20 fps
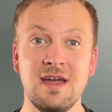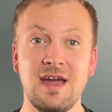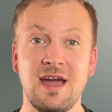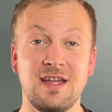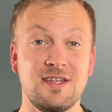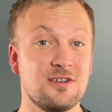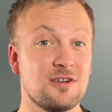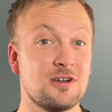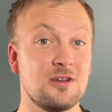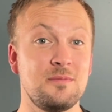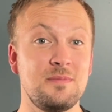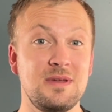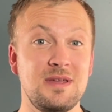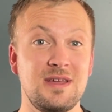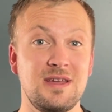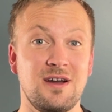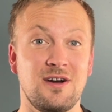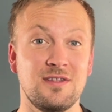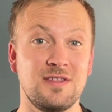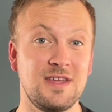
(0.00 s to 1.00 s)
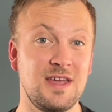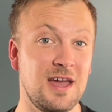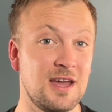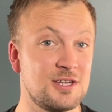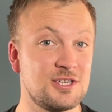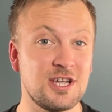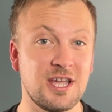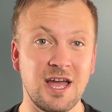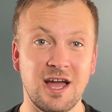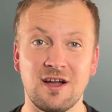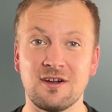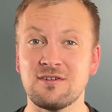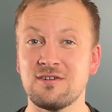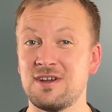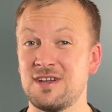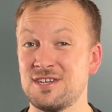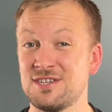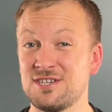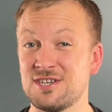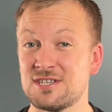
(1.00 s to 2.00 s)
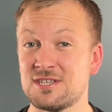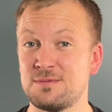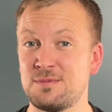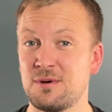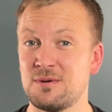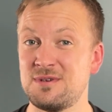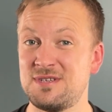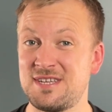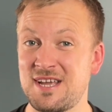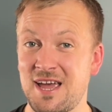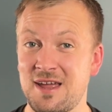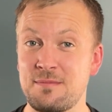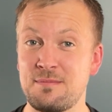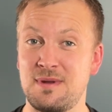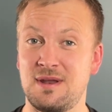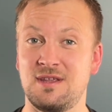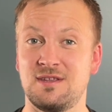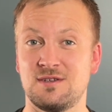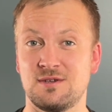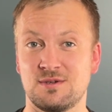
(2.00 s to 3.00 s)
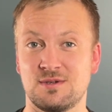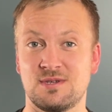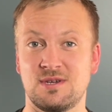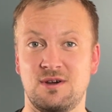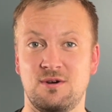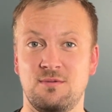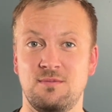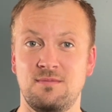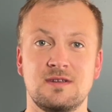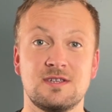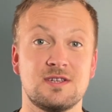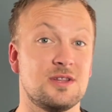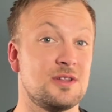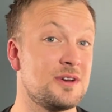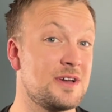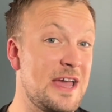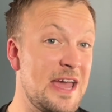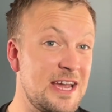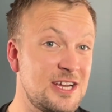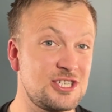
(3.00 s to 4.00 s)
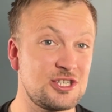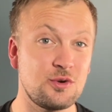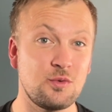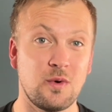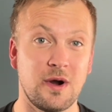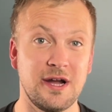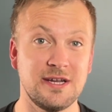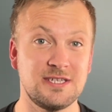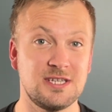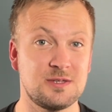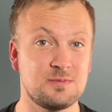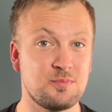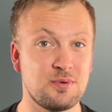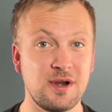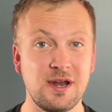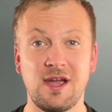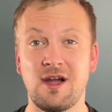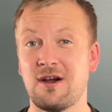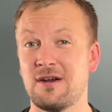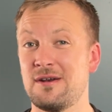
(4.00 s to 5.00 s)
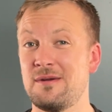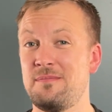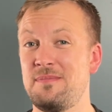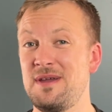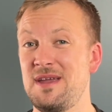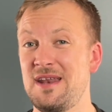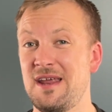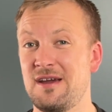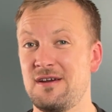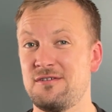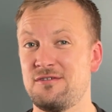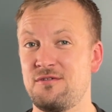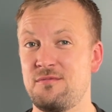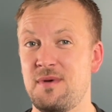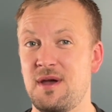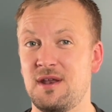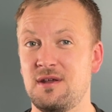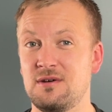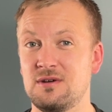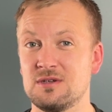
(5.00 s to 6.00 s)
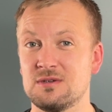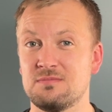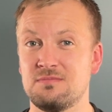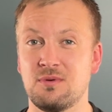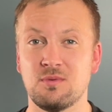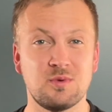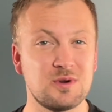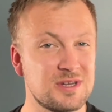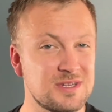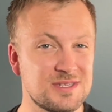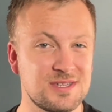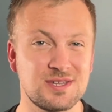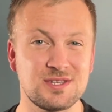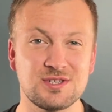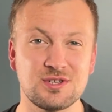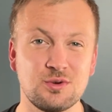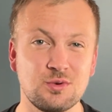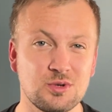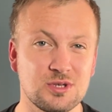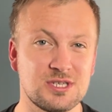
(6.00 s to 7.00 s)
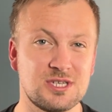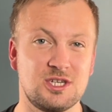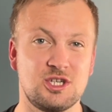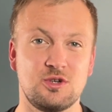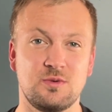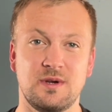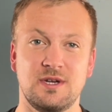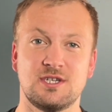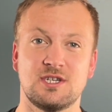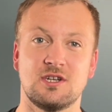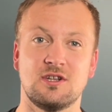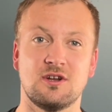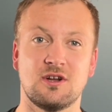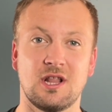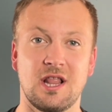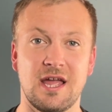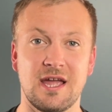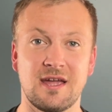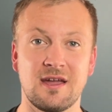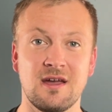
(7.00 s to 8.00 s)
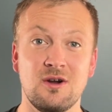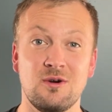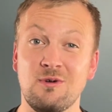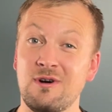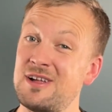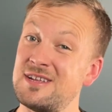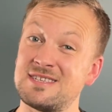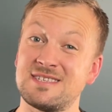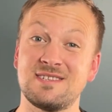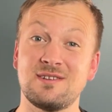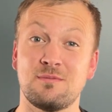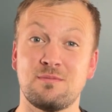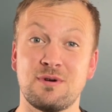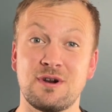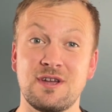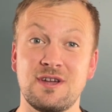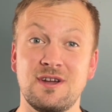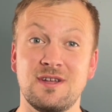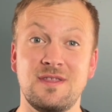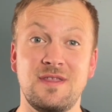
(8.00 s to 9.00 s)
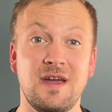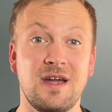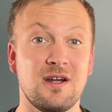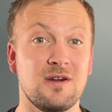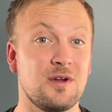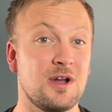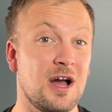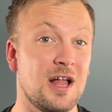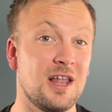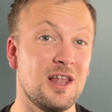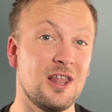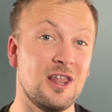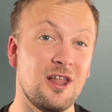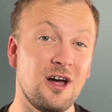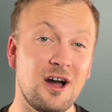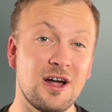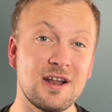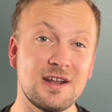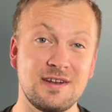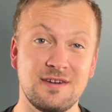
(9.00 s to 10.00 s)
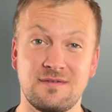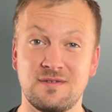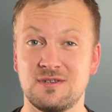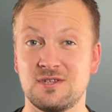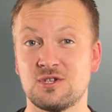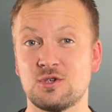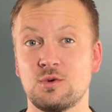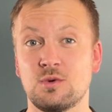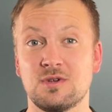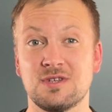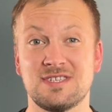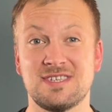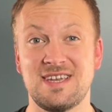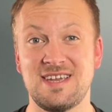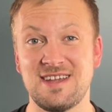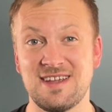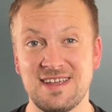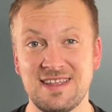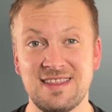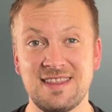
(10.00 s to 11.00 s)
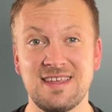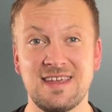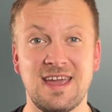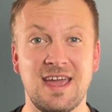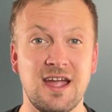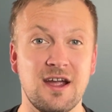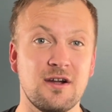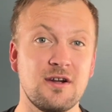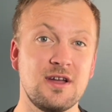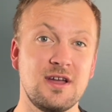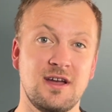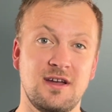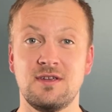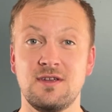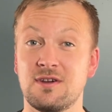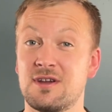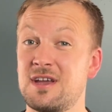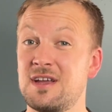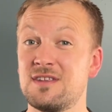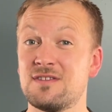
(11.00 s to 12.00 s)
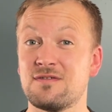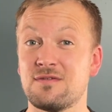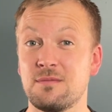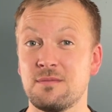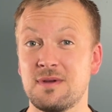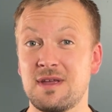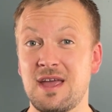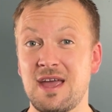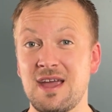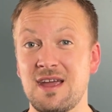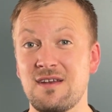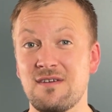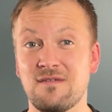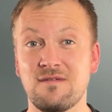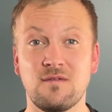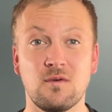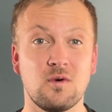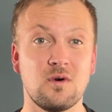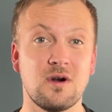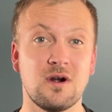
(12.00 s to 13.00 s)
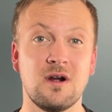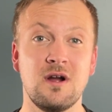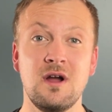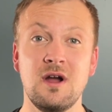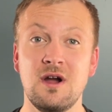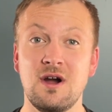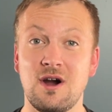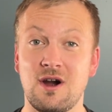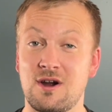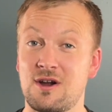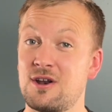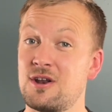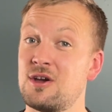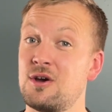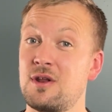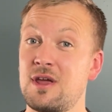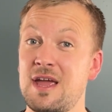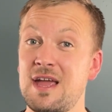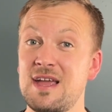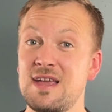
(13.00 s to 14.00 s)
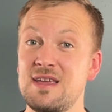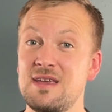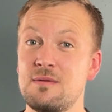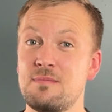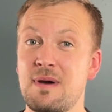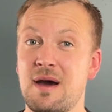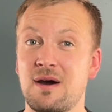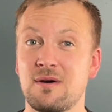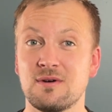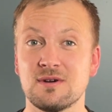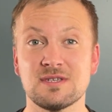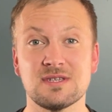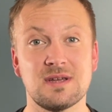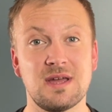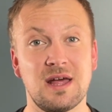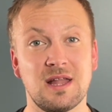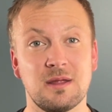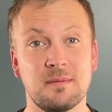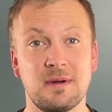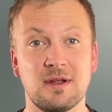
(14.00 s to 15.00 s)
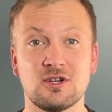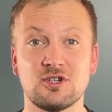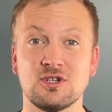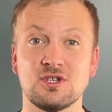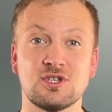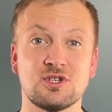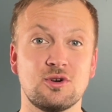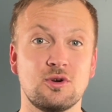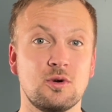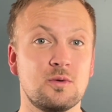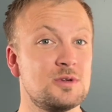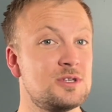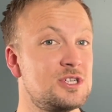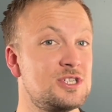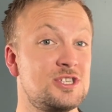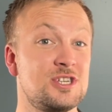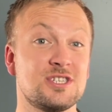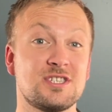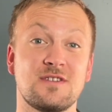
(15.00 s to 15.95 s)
and you're going to be on the edge of Calgary in just about 10 minutes or so. So location-wise, it's pretty hard to beat Airdrie Meadows, but what does the school situation look like? Well, it's still pretty good there. You got a lot of different schools in the area. Your kids from K to 4 are going to go to A.E. Bowers Elementary School, which is just